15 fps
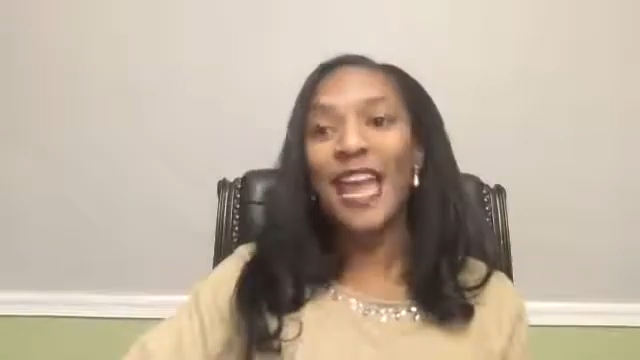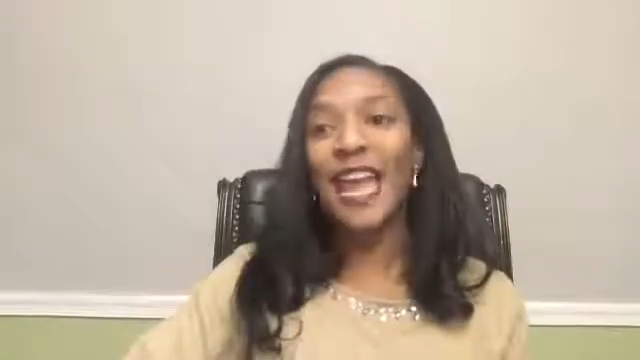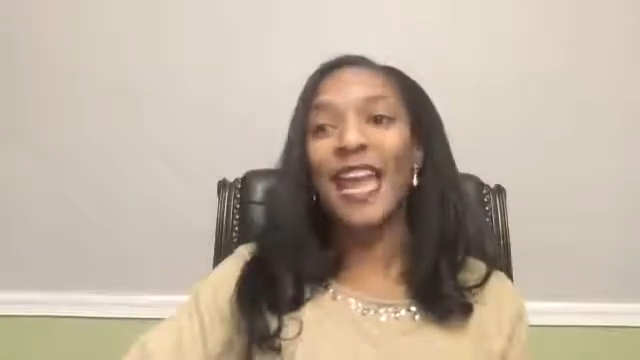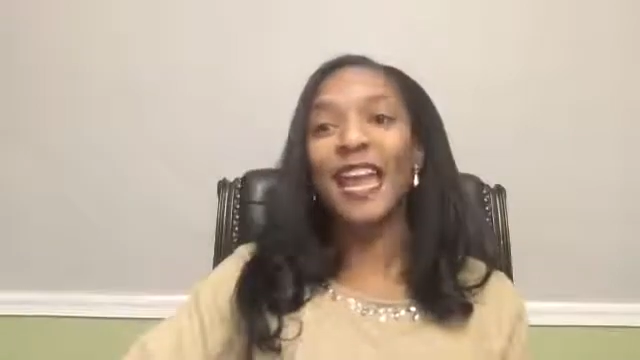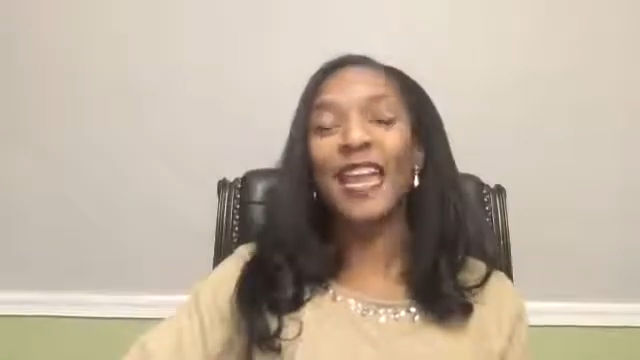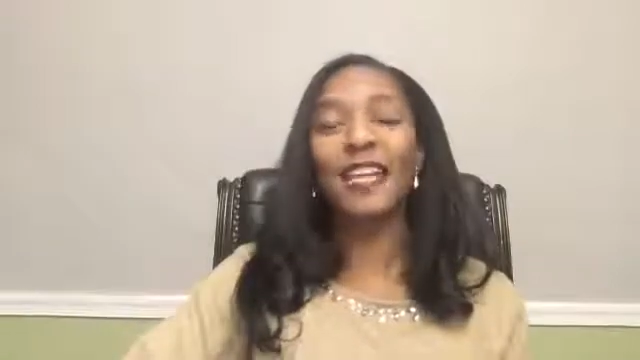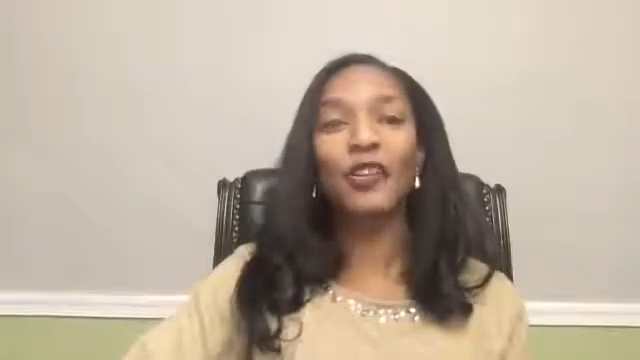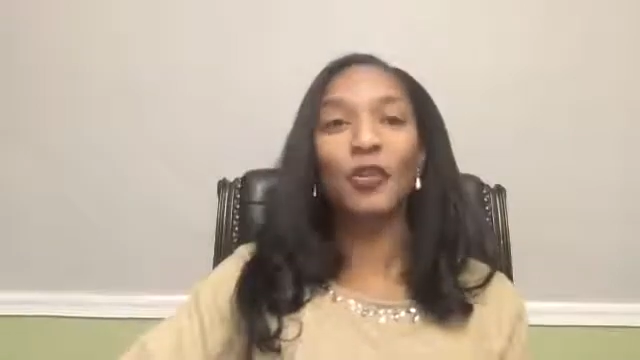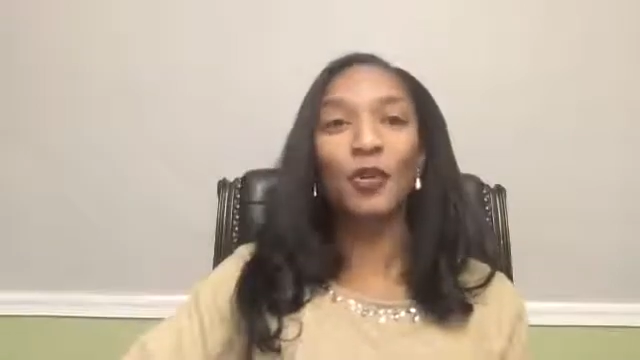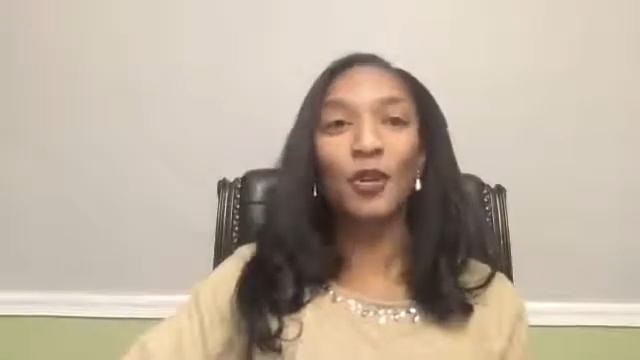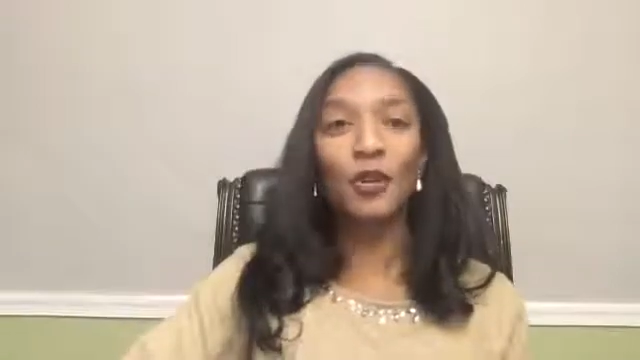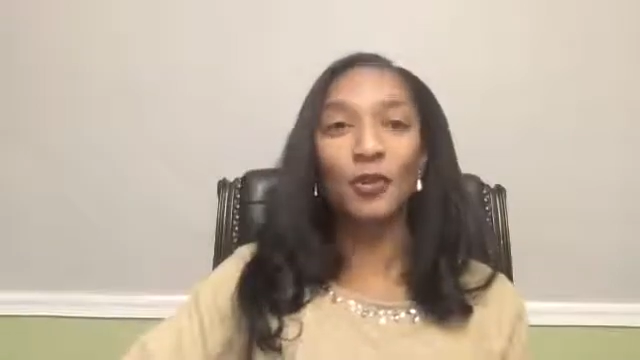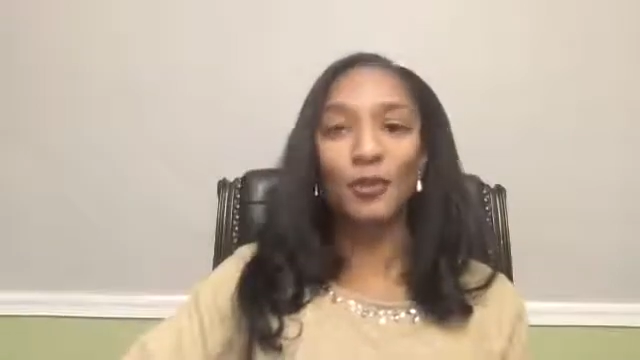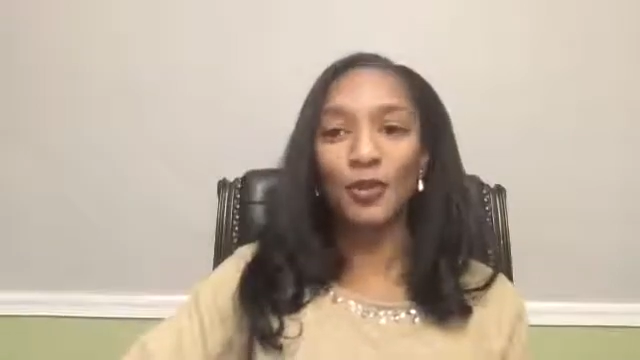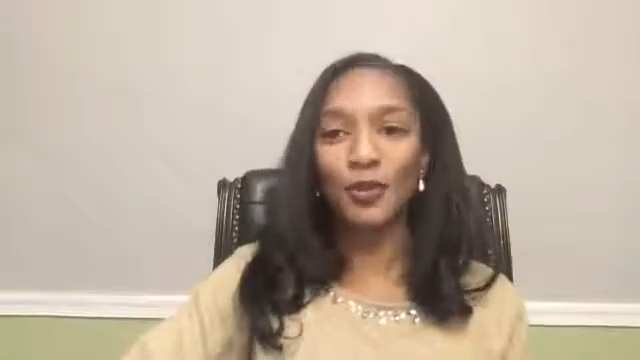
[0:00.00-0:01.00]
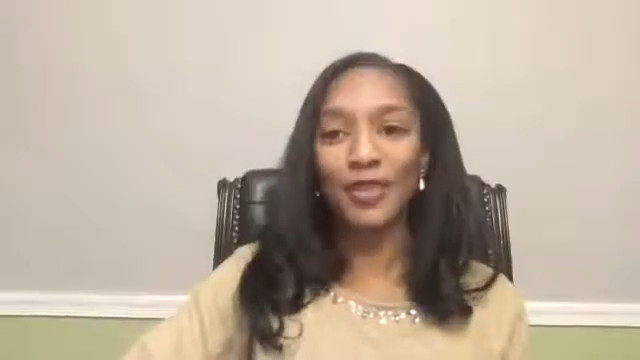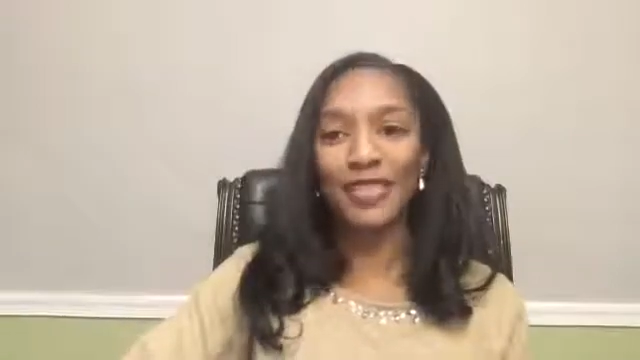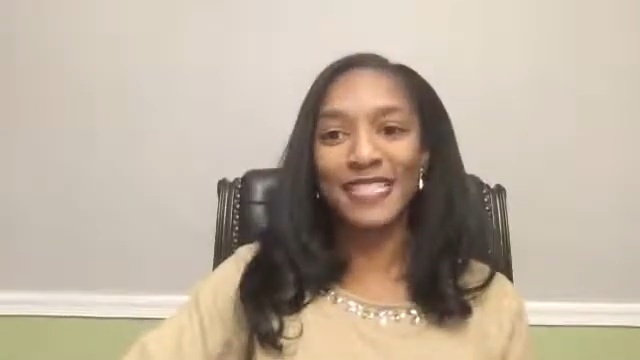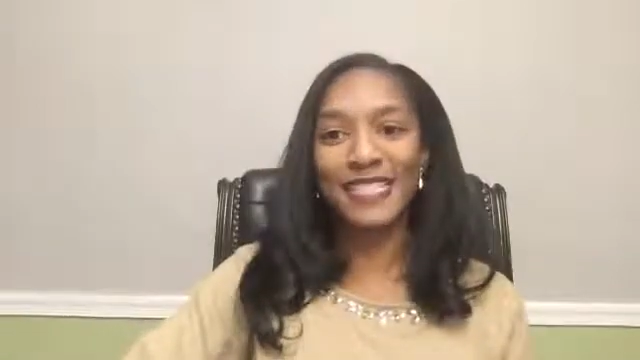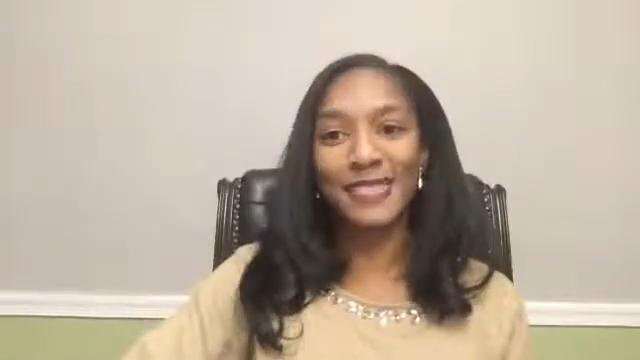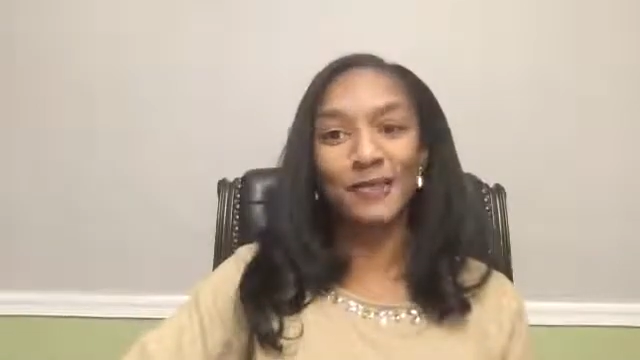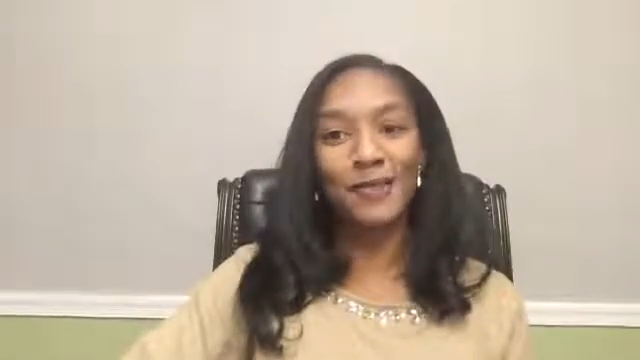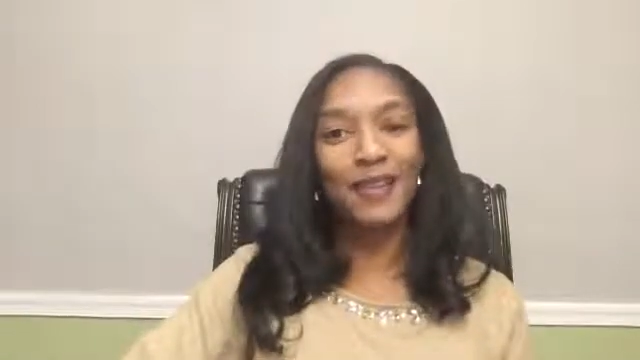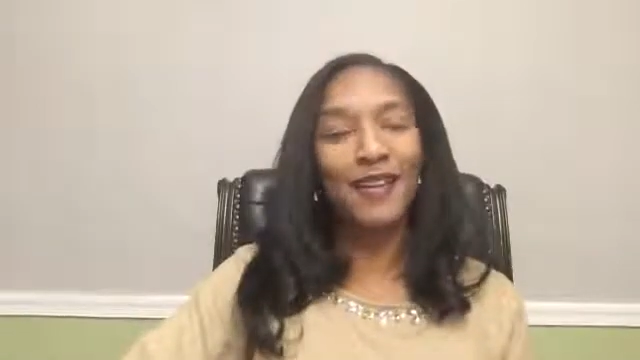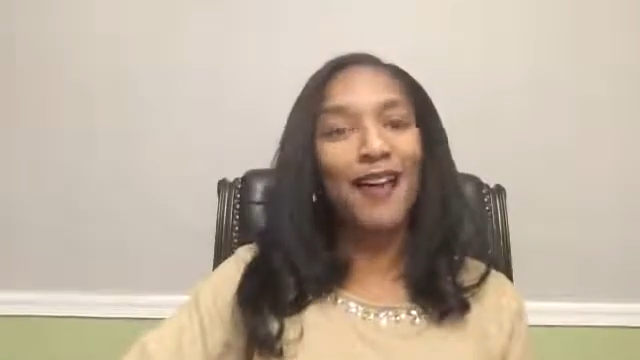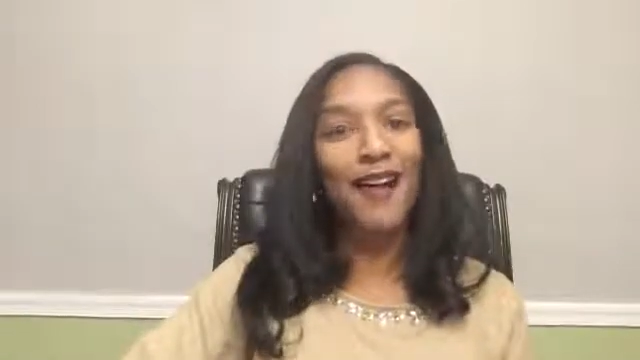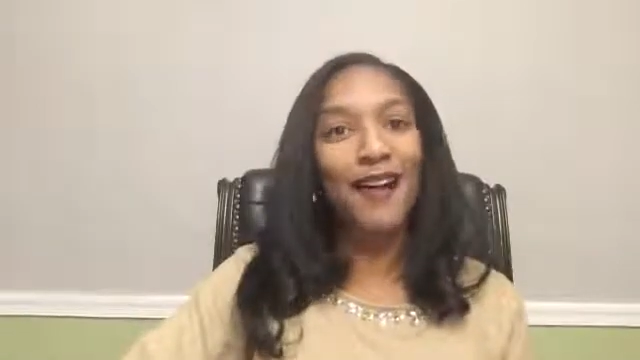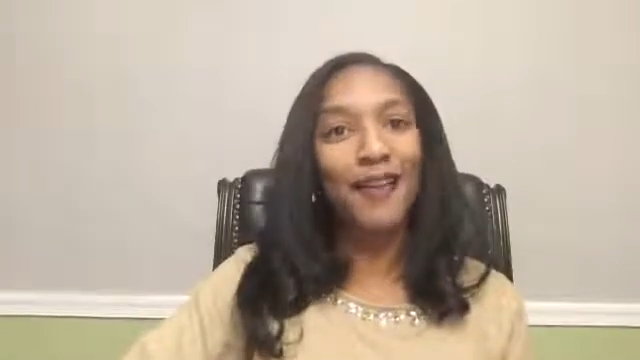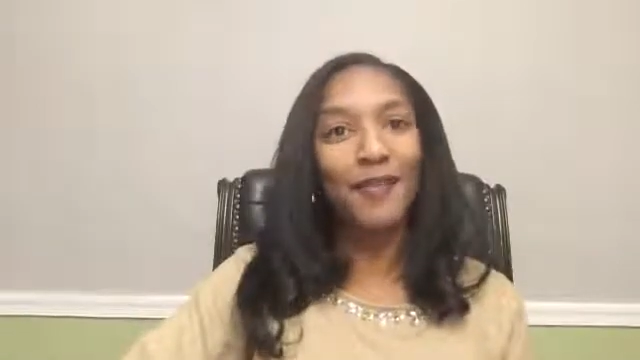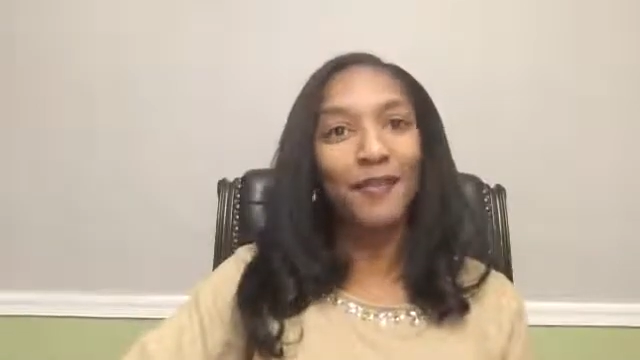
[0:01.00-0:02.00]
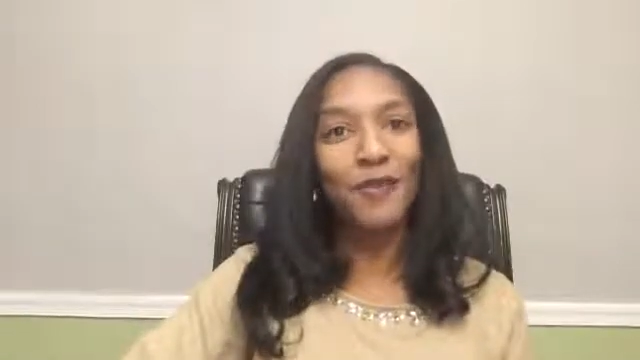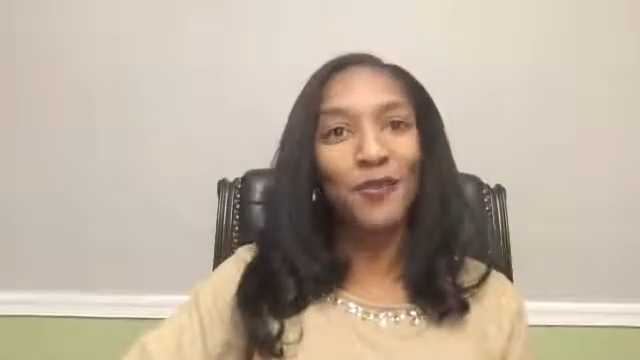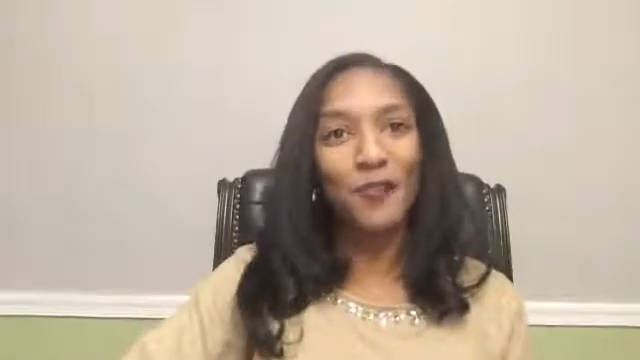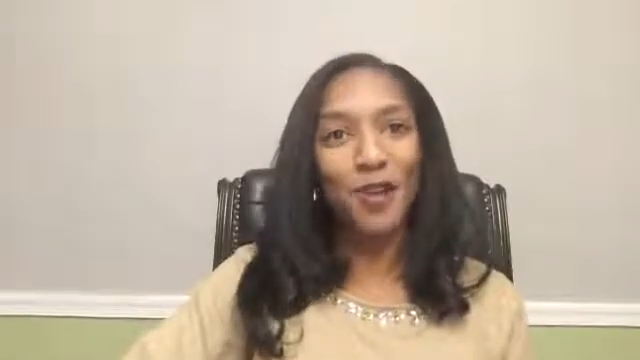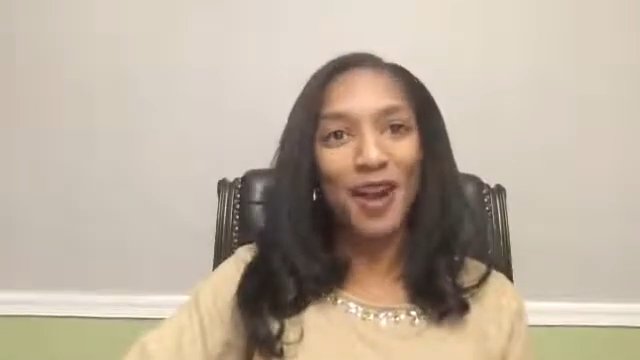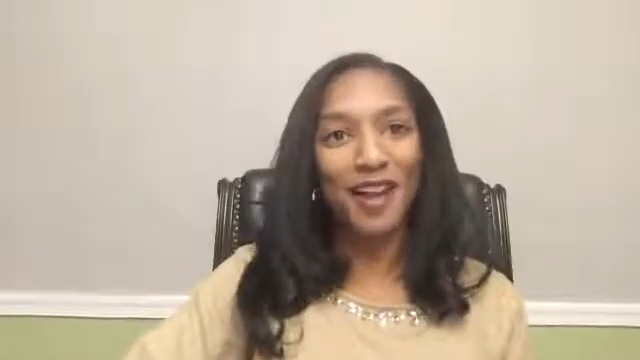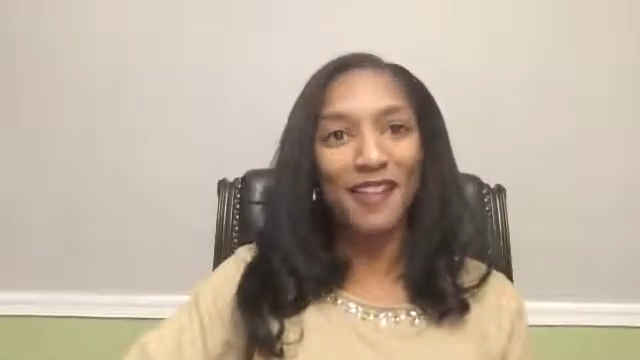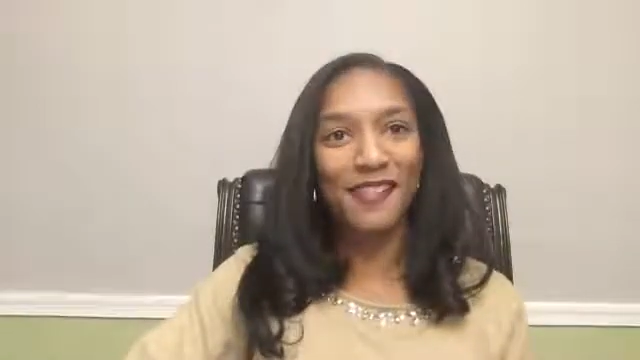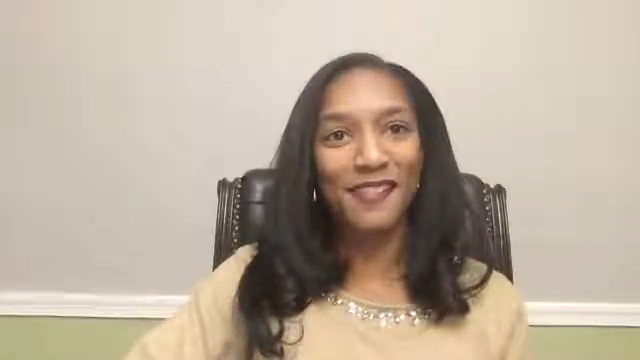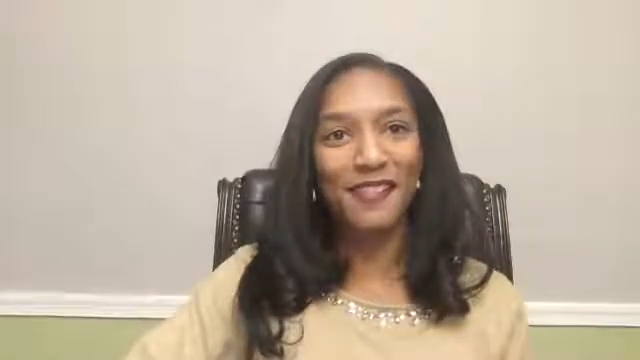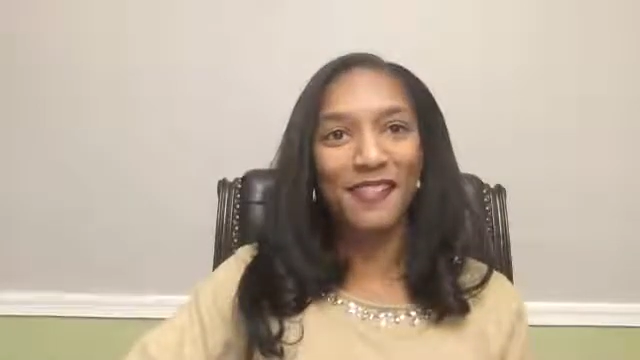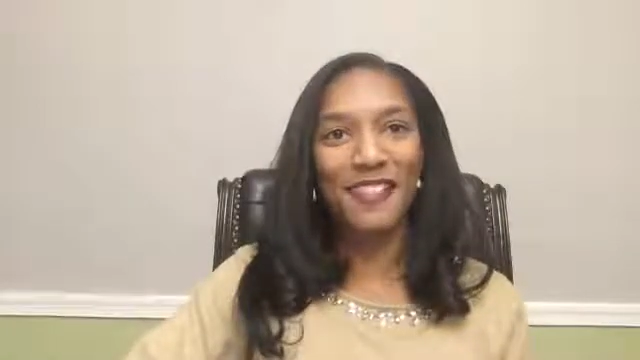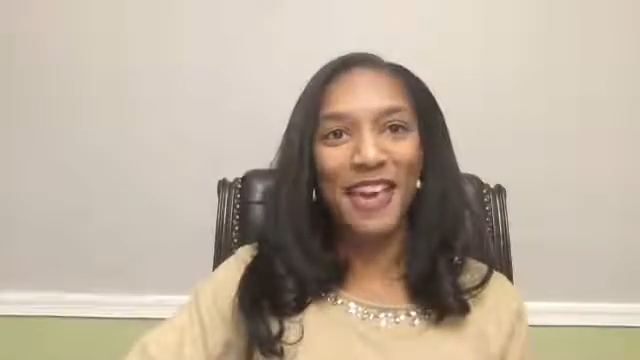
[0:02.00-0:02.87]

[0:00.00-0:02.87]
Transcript: and your communities become well.